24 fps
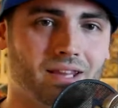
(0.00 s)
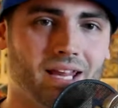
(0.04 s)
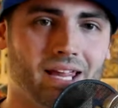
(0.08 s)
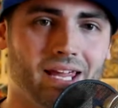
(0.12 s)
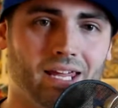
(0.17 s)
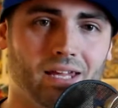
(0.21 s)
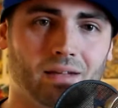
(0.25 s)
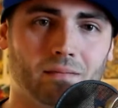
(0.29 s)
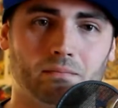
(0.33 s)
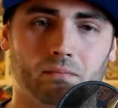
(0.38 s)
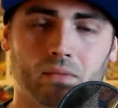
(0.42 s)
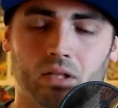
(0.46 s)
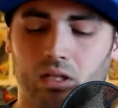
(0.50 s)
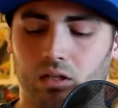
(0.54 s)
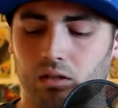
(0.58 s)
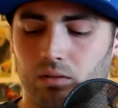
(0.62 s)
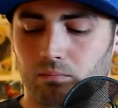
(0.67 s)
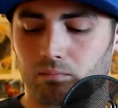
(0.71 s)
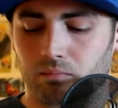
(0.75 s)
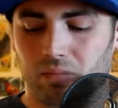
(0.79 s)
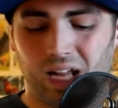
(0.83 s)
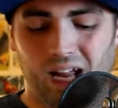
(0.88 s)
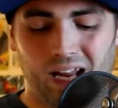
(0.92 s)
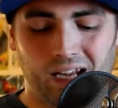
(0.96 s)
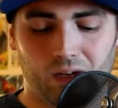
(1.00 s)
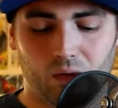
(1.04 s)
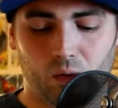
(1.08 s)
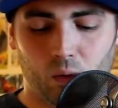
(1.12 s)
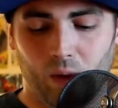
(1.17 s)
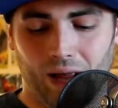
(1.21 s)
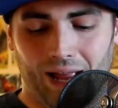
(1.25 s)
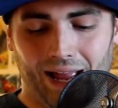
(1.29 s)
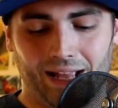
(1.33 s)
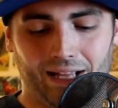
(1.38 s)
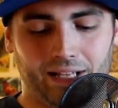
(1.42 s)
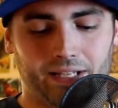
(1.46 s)
lame, kind of
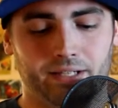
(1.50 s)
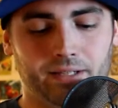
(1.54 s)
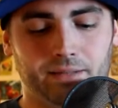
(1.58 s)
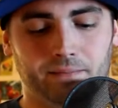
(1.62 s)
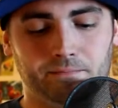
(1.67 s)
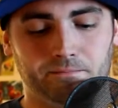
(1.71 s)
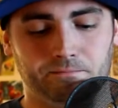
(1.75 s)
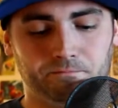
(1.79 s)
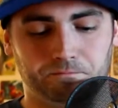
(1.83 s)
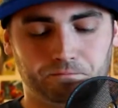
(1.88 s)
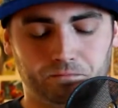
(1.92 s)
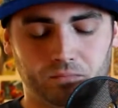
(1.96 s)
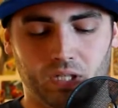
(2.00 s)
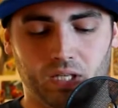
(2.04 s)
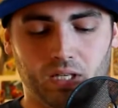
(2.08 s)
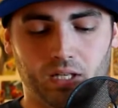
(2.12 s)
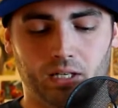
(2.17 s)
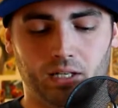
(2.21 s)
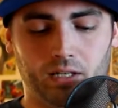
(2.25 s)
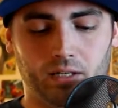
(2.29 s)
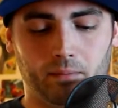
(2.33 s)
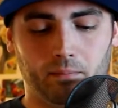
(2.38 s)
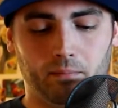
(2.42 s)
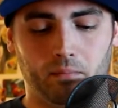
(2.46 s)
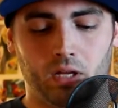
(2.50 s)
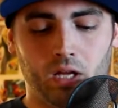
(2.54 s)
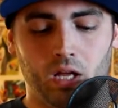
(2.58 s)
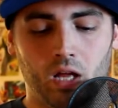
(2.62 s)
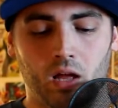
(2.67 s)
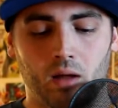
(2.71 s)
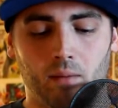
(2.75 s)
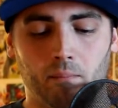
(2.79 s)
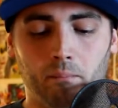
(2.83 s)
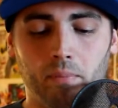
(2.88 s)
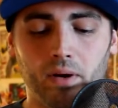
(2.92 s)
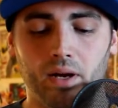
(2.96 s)
whack, um,
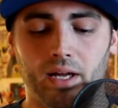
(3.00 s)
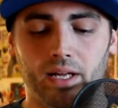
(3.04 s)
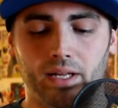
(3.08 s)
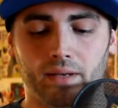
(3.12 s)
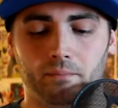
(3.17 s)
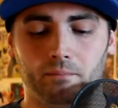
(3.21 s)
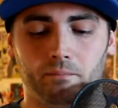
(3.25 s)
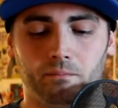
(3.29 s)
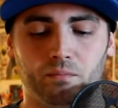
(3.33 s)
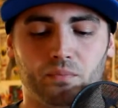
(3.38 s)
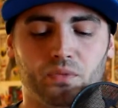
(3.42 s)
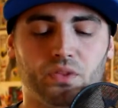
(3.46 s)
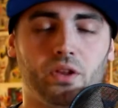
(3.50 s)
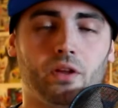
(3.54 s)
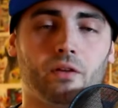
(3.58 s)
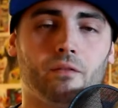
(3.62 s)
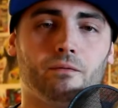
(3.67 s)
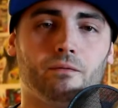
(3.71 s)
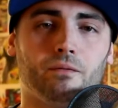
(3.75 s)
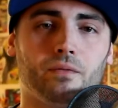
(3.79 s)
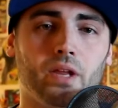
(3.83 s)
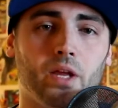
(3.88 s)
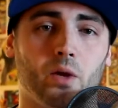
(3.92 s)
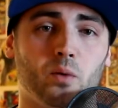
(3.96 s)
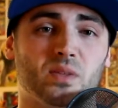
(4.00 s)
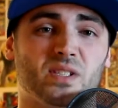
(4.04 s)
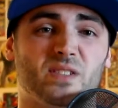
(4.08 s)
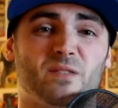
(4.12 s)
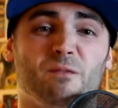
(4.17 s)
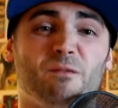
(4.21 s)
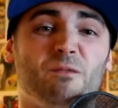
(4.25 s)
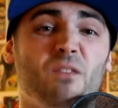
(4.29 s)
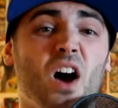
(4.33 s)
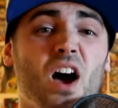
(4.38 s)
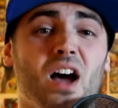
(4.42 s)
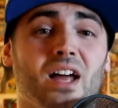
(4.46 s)
but the it was
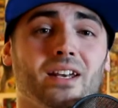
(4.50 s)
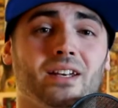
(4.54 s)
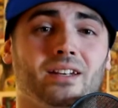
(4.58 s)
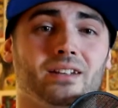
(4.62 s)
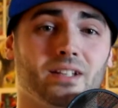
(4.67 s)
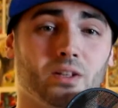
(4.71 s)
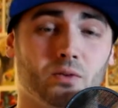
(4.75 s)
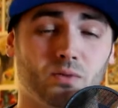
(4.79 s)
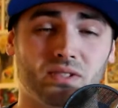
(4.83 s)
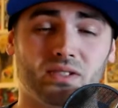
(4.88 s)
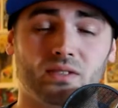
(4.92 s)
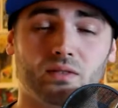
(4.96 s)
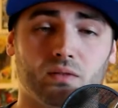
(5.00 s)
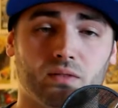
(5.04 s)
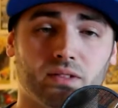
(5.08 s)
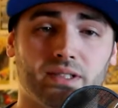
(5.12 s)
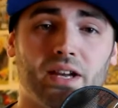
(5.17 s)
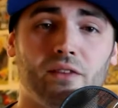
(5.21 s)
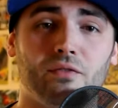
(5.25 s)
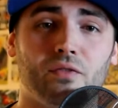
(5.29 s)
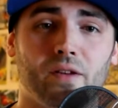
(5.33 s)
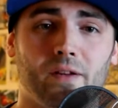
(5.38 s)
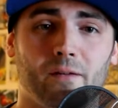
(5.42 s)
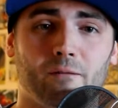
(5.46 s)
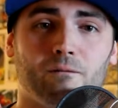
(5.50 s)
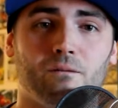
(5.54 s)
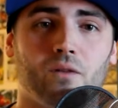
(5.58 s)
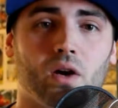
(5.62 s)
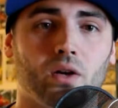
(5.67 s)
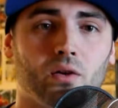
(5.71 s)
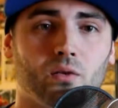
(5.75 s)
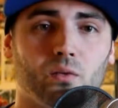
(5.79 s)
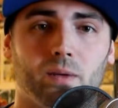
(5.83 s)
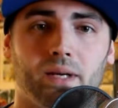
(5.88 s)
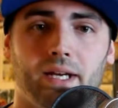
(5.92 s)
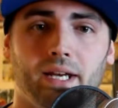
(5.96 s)
fun. It was definitely a
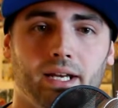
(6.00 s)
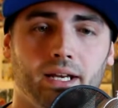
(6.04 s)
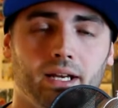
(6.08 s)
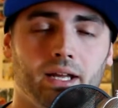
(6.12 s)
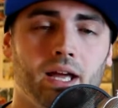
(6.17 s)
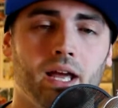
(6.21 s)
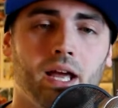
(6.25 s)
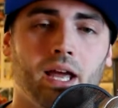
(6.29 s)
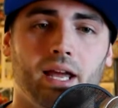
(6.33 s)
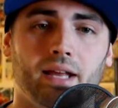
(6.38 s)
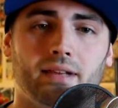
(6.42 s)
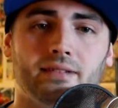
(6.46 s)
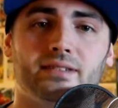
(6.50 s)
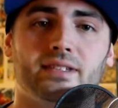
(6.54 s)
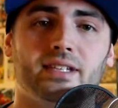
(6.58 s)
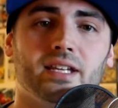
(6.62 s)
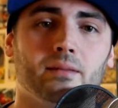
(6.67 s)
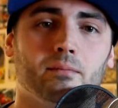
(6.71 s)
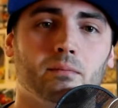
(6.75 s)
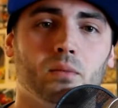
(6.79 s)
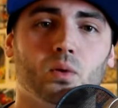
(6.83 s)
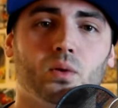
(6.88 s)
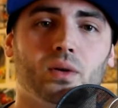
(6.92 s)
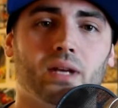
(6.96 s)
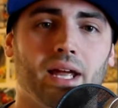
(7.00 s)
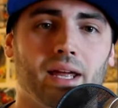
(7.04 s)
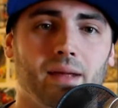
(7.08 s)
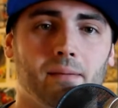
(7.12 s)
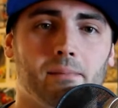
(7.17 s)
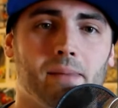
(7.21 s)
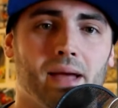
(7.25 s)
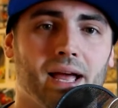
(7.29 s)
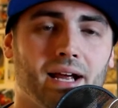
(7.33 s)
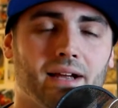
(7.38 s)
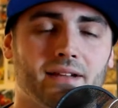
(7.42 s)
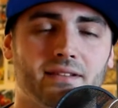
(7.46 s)
fun read, and seeing Moon
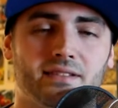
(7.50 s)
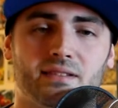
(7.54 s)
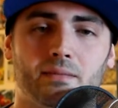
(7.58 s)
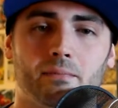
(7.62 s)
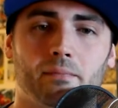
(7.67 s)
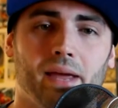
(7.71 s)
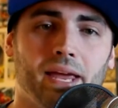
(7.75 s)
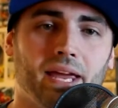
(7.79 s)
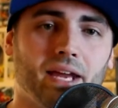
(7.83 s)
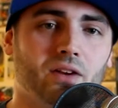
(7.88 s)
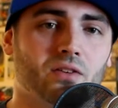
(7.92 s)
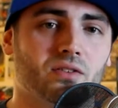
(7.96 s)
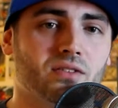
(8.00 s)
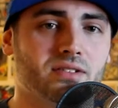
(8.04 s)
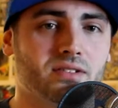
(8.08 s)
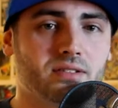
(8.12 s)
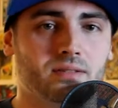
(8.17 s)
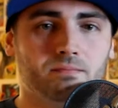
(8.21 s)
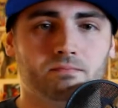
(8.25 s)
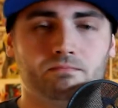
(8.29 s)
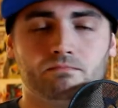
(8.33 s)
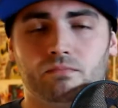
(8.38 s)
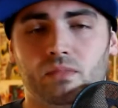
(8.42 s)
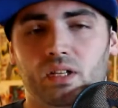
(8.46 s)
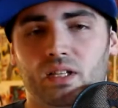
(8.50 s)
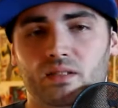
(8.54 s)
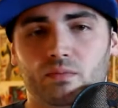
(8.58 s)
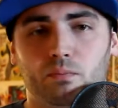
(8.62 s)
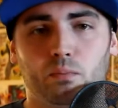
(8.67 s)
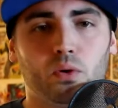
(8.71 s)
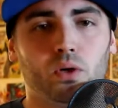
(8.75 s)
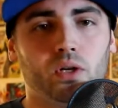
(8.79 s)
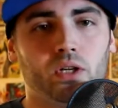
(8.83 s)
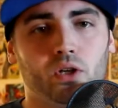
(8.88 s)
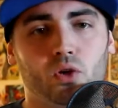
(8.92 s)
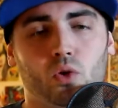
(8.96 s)
Knight back in some panels is
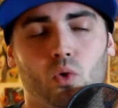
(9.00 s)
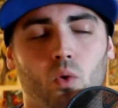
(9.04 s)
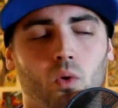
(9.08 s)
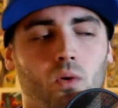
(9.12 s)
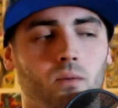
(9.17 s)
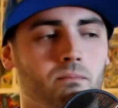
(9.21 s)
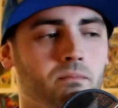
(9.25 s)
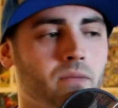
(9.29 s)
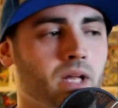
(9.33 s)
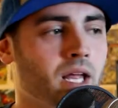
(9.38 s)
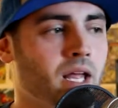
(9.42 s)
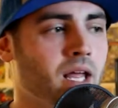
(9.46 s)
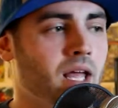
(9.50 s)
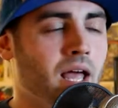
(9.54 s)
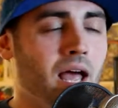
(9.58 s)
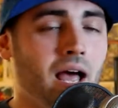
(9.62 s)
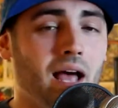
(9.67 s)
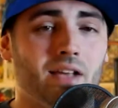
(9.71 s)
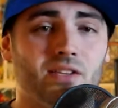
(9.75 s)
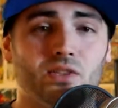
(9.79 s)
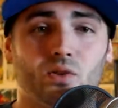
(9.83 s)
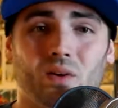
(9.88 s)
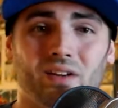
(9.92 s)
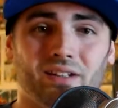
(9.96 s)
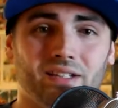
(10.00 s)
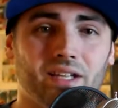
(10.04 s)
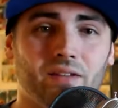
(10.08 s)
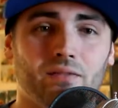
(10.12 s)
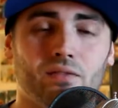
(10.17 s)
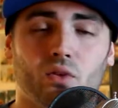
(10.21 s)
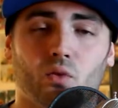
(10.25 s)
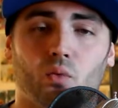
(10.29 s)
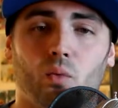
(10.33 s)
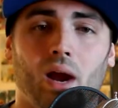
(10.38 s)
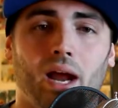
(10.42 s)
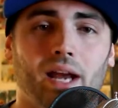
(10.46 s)
pretty cool. So I'd give
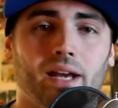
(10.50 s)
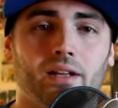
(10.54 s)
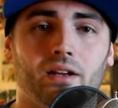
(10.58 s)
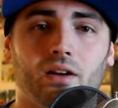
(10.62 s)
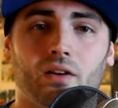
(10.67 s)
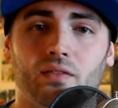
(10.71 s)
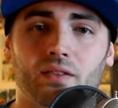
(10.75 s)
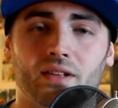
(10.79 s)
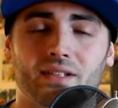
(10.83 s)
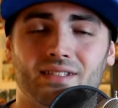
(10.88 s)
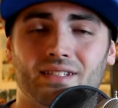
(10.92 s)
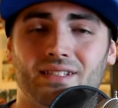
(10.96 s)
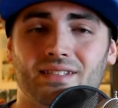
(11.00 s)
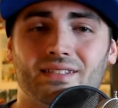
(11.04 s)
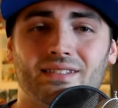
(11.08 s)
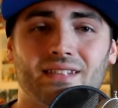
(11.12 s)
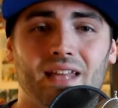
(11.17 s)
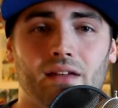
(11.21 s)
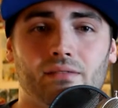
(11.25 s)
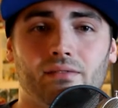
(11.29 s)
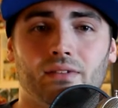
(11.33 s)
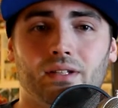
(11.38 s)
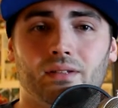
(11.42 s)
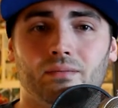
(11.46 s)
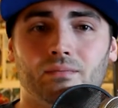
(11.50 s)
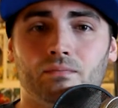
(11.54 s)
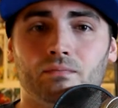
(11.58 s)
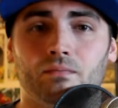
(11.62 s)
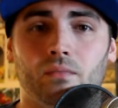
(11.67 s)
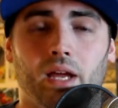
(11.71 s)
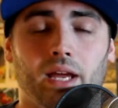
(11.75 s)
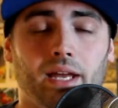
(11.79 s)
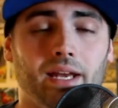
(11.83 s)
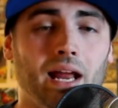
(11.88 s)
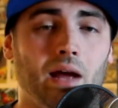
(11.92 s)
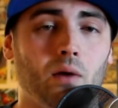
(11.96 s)
the writing on this a seven
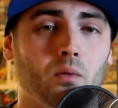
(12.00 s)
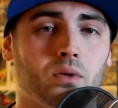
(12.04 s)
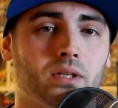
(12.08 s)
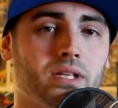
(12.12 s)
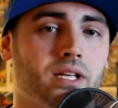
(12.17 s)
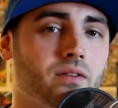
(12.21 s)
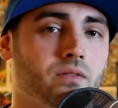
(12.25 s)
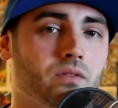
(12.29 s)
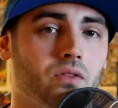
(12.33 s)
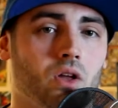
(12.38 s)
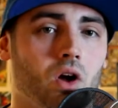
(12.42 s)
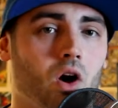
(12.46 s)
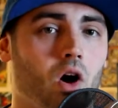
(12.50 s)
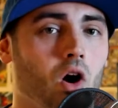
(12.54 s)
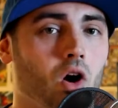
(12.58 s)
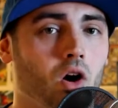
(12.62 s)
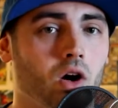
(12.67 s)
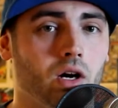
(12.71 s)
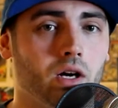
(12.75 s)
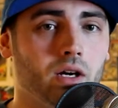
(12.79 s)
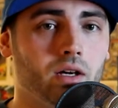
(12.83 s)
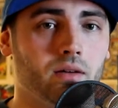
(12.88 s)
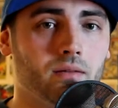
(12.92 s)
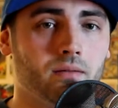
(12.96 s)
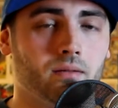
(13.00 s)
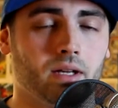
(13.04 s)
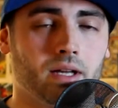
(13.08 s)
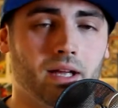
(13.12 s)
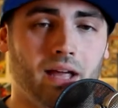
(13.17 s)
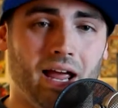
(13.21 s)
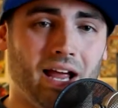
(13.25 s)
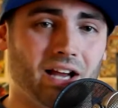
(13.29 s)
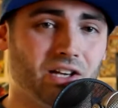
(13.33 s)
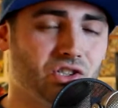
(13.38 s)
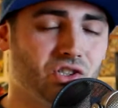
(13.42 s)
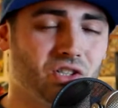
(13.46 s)
and I would give the art
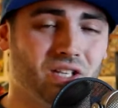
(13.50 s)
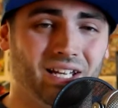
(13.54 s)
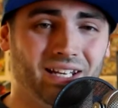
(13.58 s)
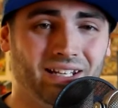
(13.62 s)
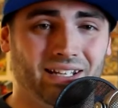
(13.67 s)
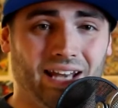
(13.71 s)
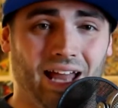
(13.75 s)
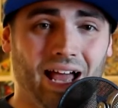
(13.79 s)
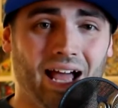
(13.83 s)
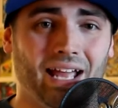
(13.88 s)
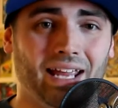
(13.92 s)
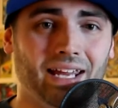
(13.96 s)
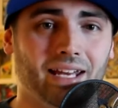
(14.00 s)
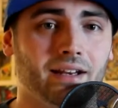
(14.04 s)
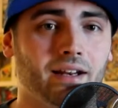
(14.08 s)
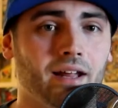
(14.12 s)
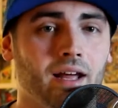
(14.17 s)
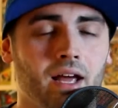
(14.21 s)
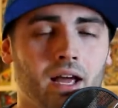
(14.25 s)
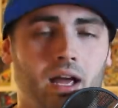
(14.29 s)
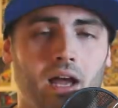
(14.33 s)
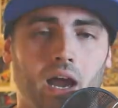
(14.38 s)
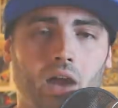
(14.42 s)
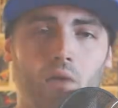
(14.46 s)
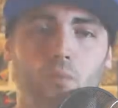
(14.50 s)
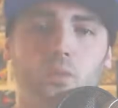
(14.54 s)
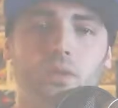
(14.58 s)
actually a nine. I